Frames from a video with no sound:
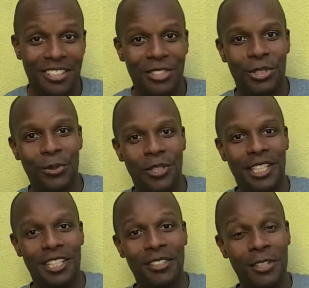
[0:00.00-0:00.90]
This is
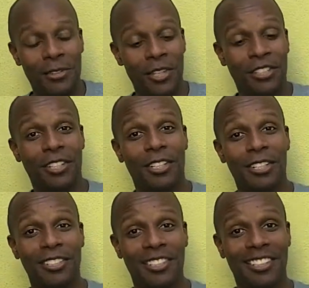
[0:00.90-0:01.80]
Doyin
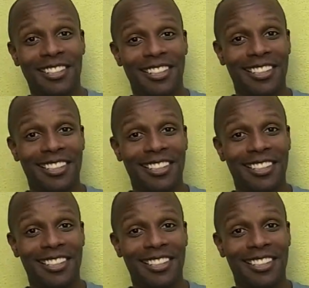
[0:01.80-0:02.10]
Richards,